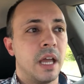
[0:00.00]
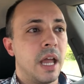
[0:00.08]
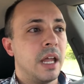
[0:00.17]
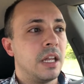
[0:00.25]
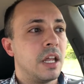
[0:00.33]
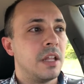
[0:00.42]

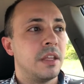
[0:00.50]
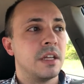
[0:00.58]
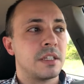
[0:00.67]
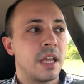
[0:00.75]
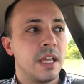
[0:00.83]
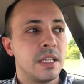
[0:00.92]
And
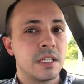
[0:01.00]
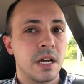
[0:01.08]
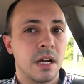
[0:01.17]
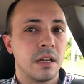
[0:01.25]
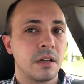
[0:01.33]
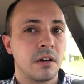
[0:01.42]
there's a
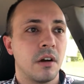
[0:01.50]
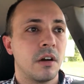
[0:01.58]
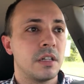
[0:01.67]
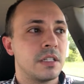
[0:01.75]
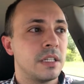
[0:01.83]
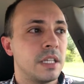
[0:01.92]
ton of
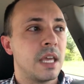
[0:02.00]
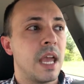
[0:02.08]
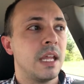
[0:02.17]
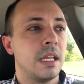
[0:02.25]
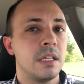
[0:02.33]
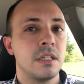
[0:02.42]
cards in the
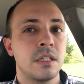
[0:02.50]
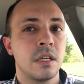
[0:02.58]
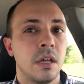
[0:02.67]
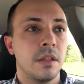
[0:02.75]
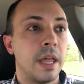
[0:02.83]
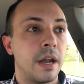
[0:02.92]
80s
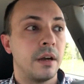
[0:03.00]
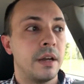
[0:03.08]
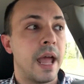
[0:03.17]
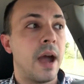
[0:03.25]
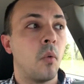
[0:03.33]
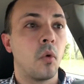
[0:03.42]
that are
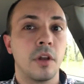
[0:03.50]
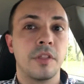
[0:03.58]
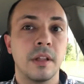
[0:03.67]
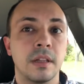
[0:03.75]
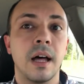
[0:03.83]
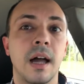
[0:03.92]
now worth
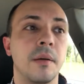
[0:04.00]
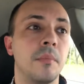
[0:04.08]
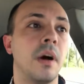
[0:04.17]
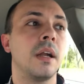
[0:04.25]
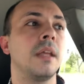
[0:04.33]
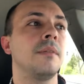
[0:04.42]
a lot of
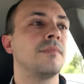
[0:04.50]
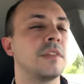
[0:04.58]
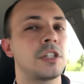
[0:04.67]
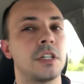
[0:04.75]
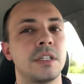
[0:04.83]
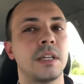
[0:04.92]
money.
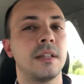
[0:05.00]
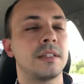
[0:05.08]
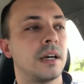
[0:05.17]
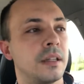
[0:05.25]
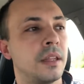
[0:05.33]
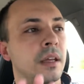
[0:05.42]
Shouldn't say a
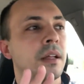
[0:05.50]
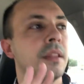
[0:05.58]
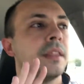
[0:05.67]
ton.